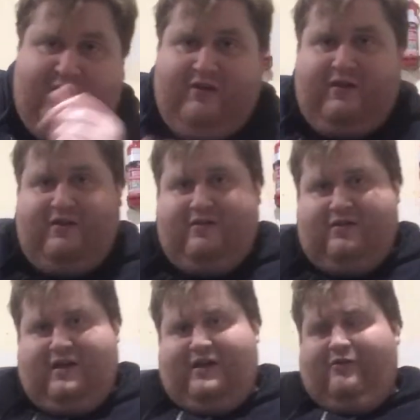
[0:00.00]
in
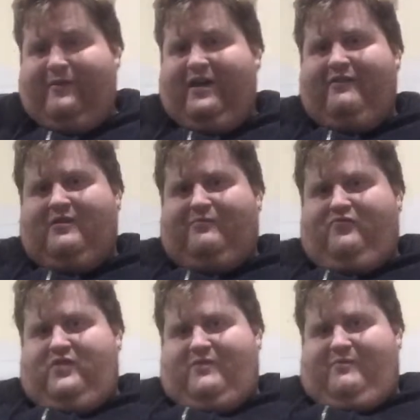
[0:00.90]

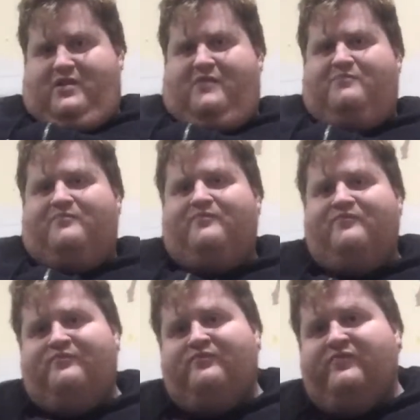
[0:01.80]
a minute.
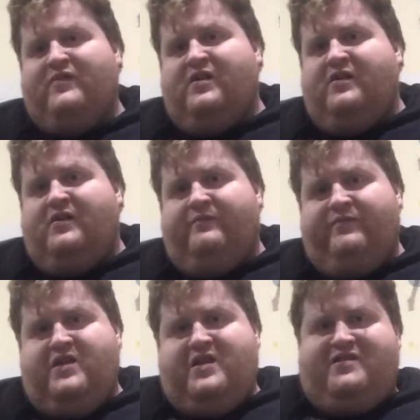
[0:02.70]

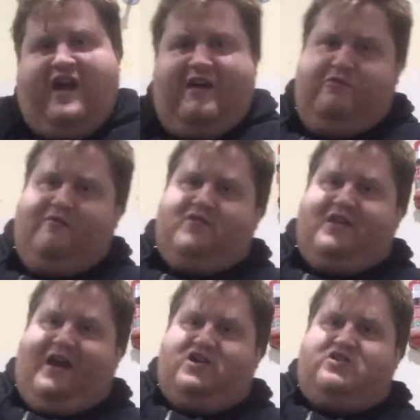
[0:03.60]
Then this segment of
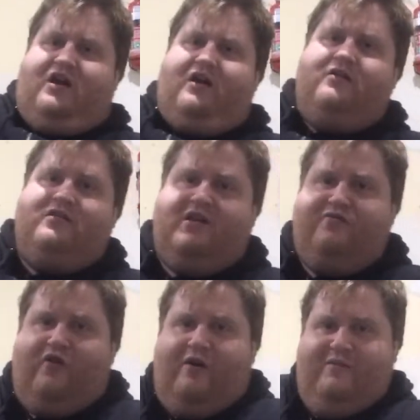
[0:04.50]
today's show, the
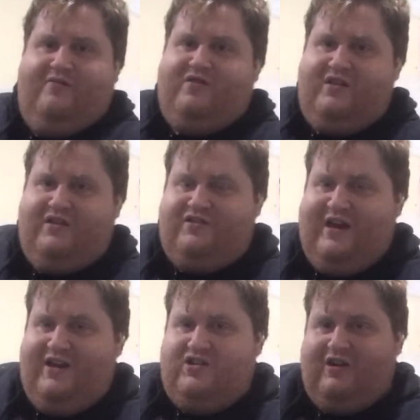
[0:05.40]
next 5 minutes of
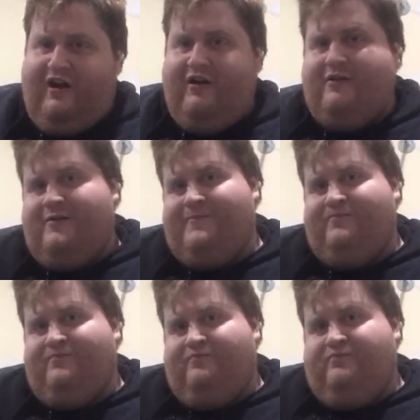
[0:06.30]
today's show,
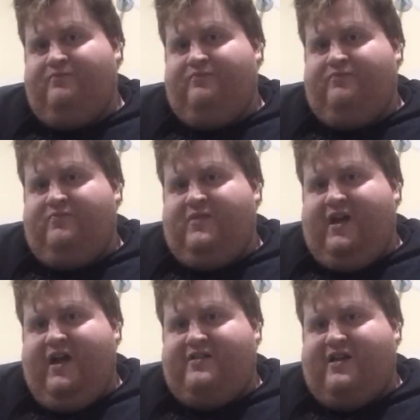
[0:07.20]

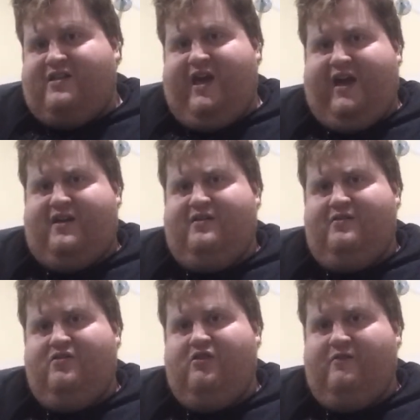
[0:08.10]
is a tech
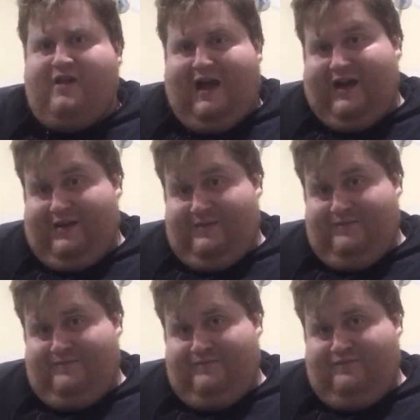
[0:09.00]
Q&A
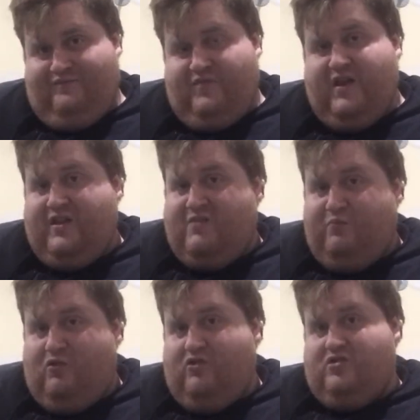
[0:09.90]
in this
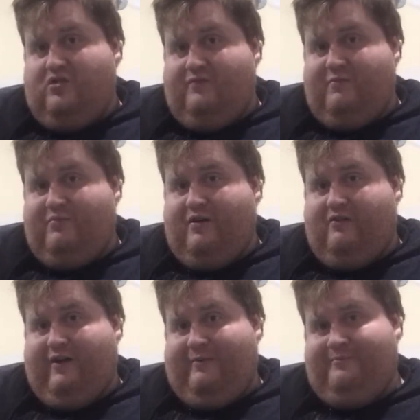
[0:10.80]
portion of the
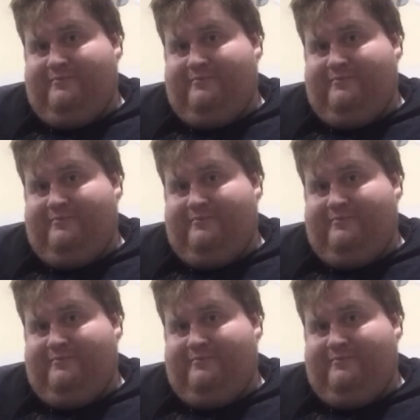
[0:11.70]
program.